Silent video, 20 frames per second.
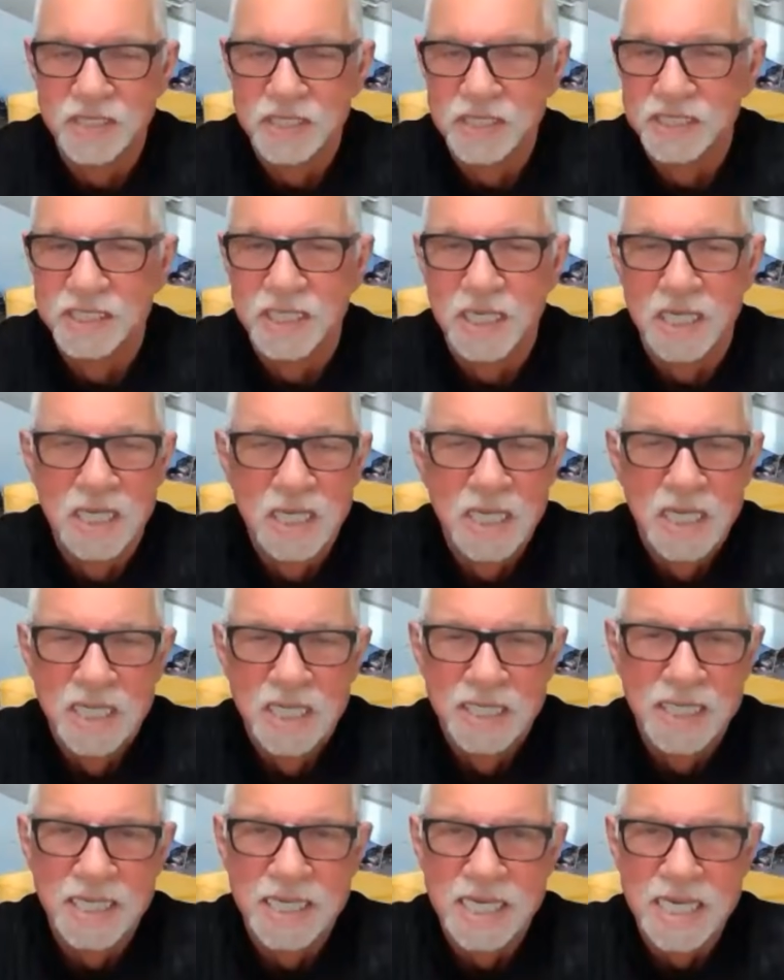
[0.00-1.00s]
Is the
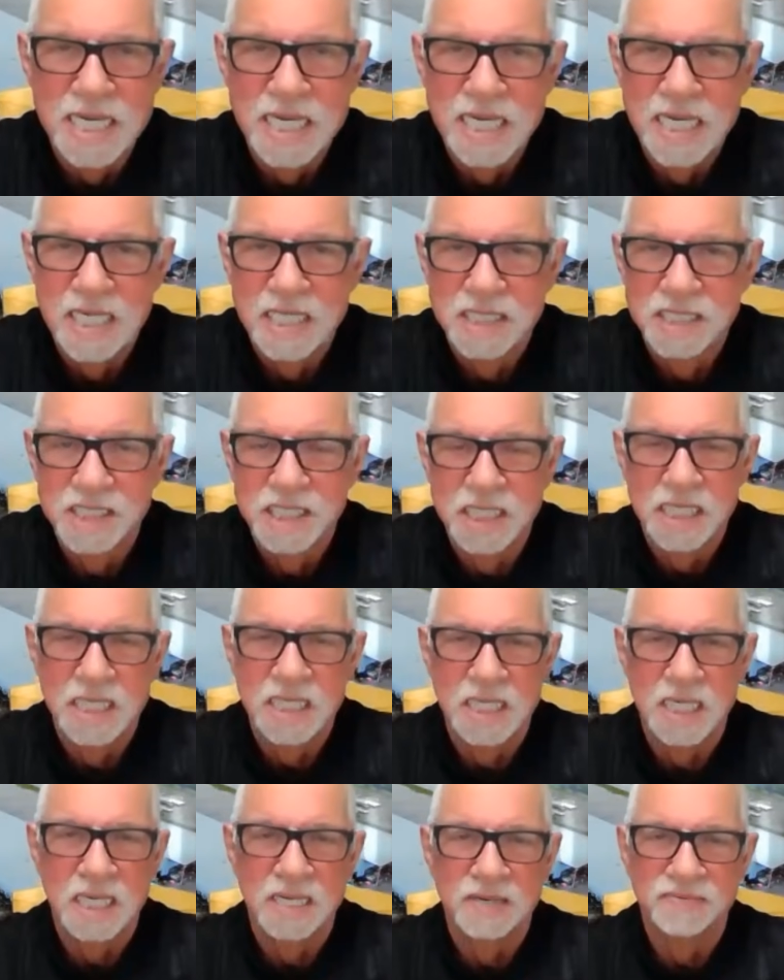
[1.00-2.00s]
key is
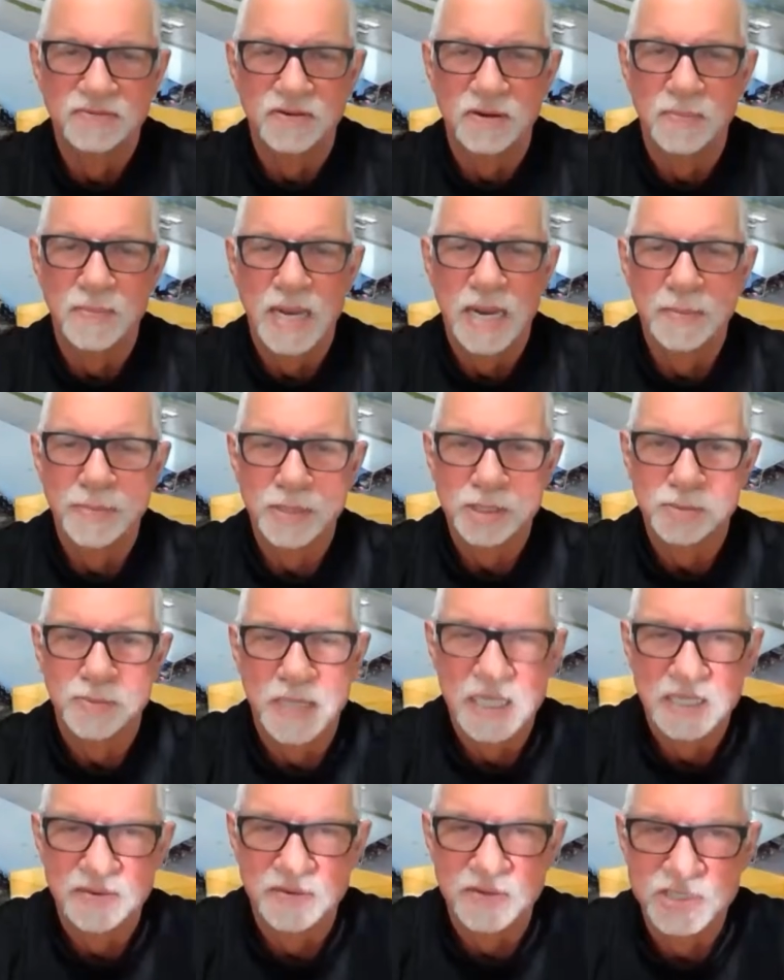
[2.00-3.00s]
from my
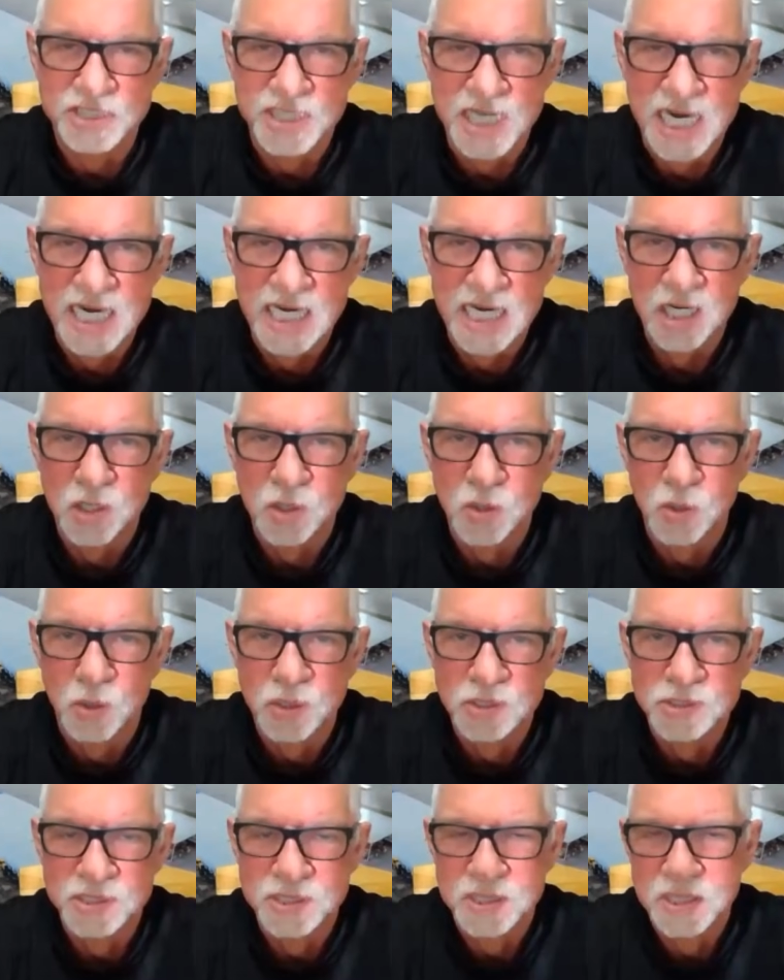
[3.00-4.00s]
perspective, staying the
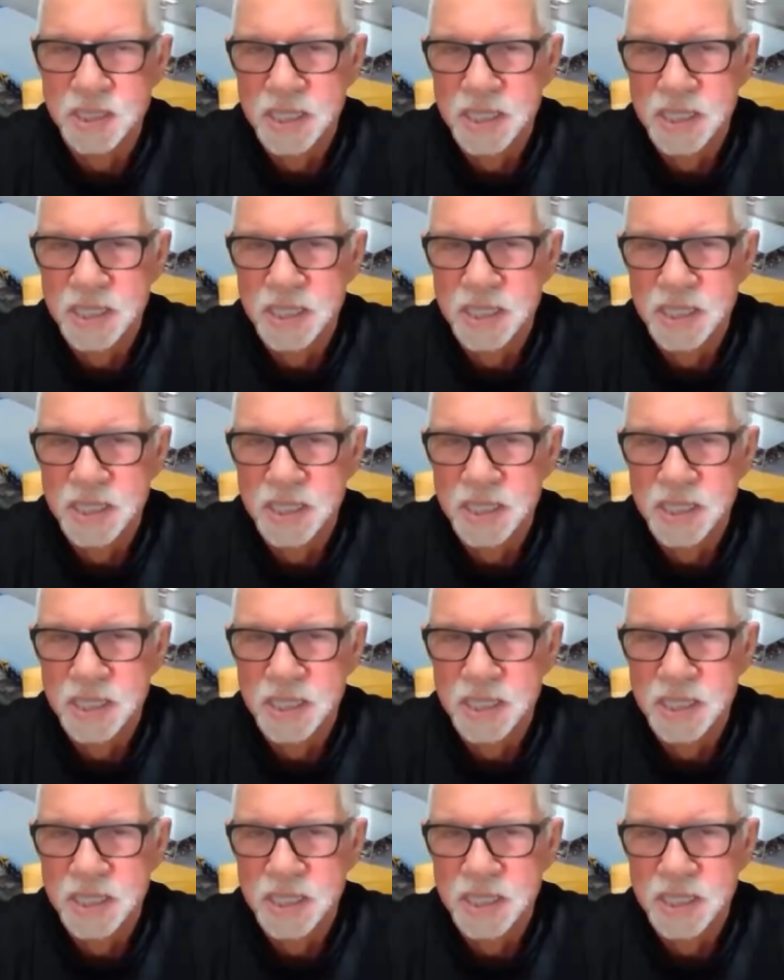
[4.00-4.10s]
course,